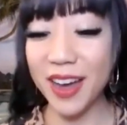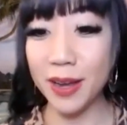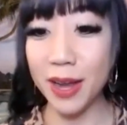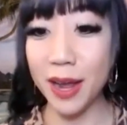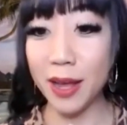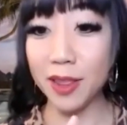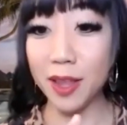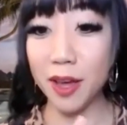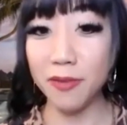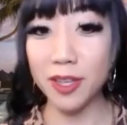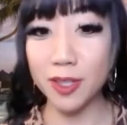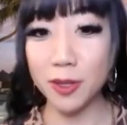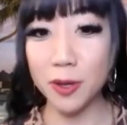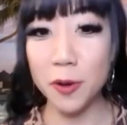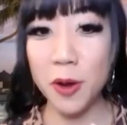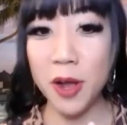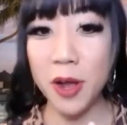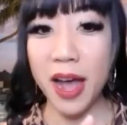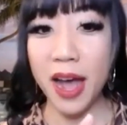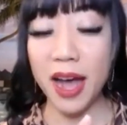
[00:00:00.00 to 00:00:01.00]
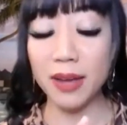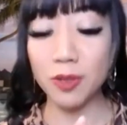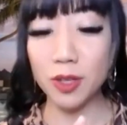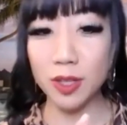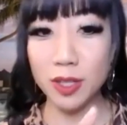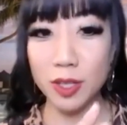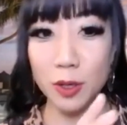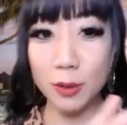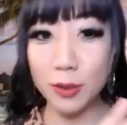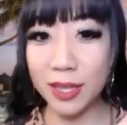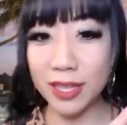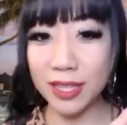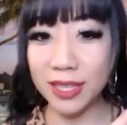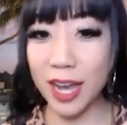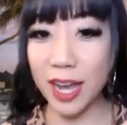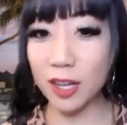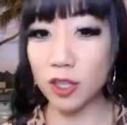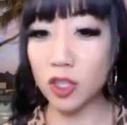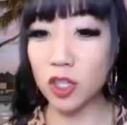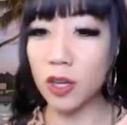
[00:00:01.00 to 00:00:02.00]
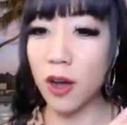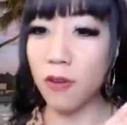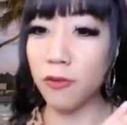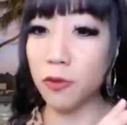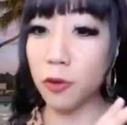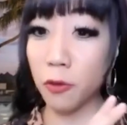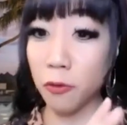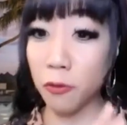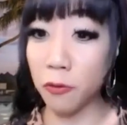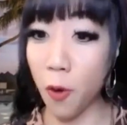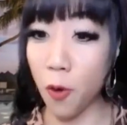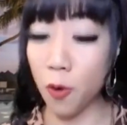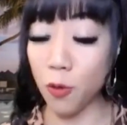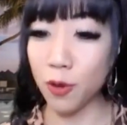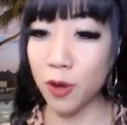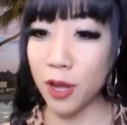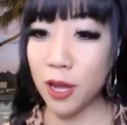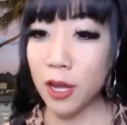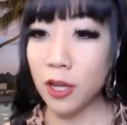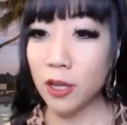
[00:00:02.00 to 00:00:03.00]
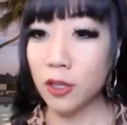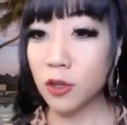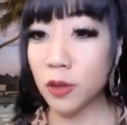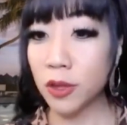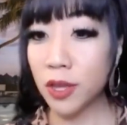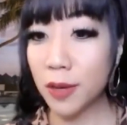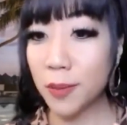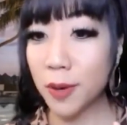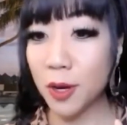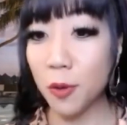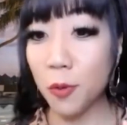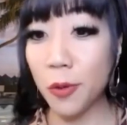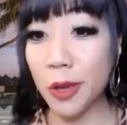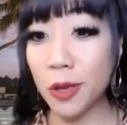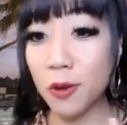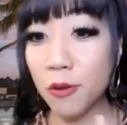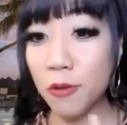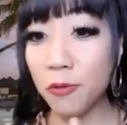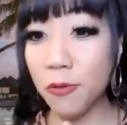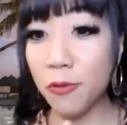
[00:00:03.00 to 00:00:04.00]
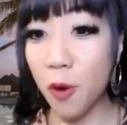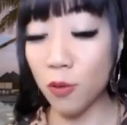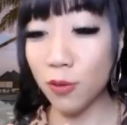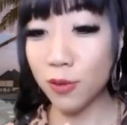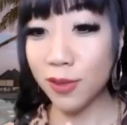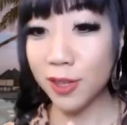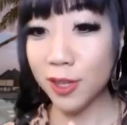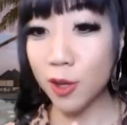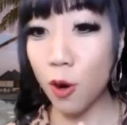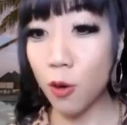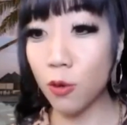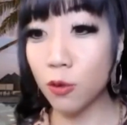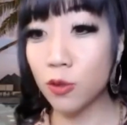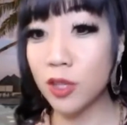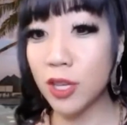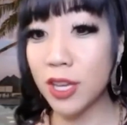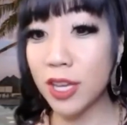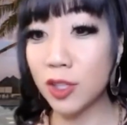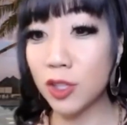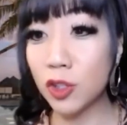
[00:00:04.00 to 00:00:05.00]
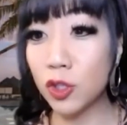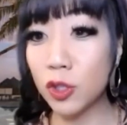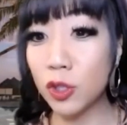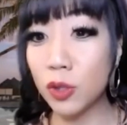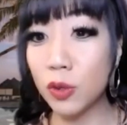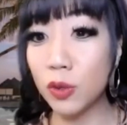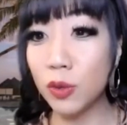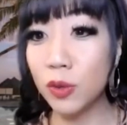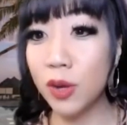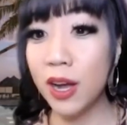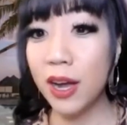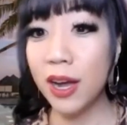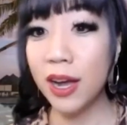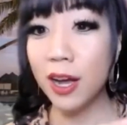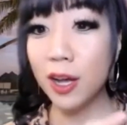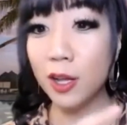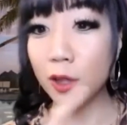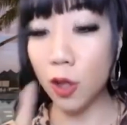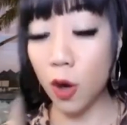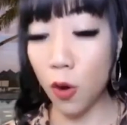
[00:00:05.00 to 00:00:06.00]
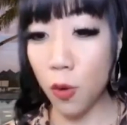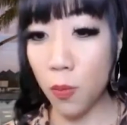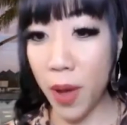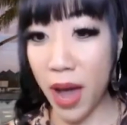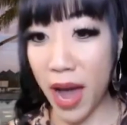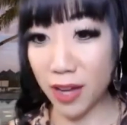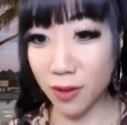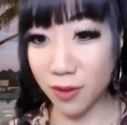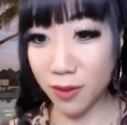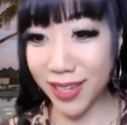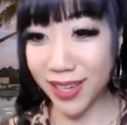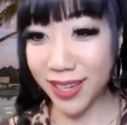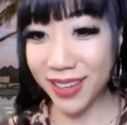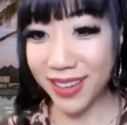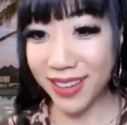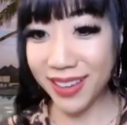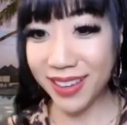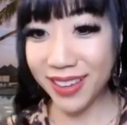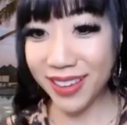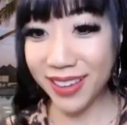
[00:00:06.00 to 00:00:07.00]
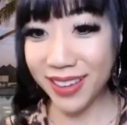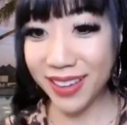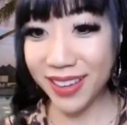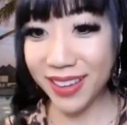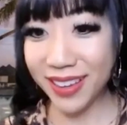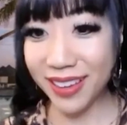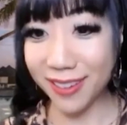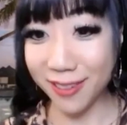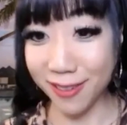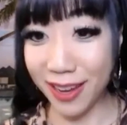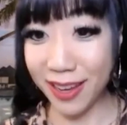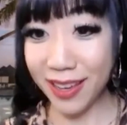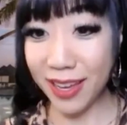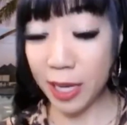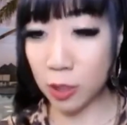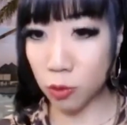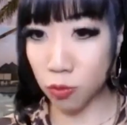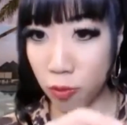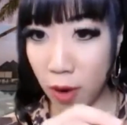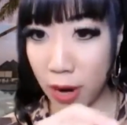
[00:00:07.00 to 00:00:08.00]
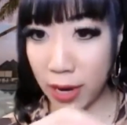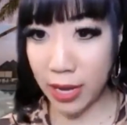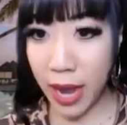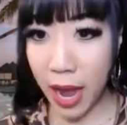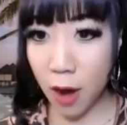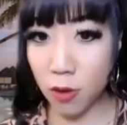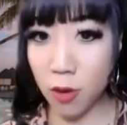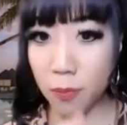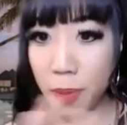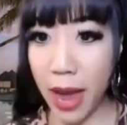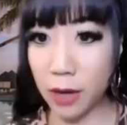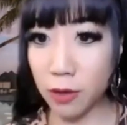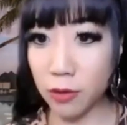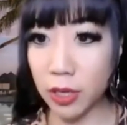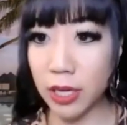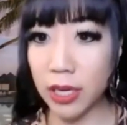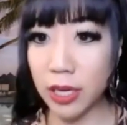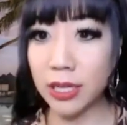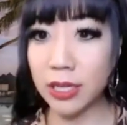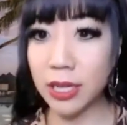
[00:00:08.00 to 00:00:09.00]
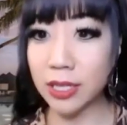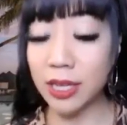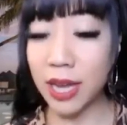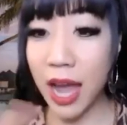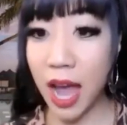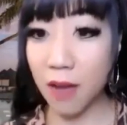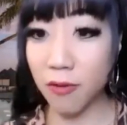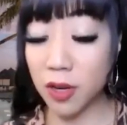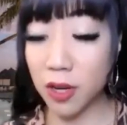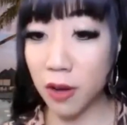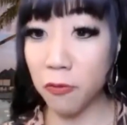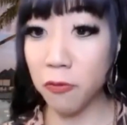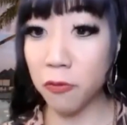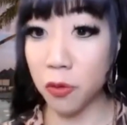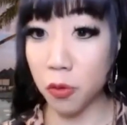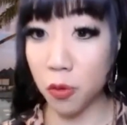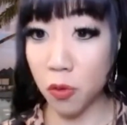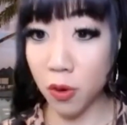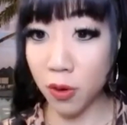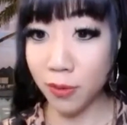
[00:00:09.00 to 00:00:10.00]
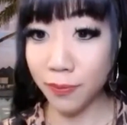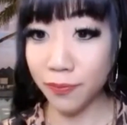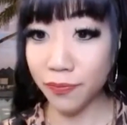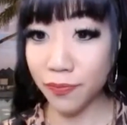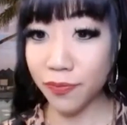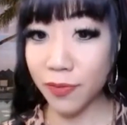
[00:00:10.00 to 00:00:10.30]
and I love it. So I'm just using this analogy of your phone. So think about it. When your phone goes into low battery, right? It's running out of battery. It doesn't have enough fuel.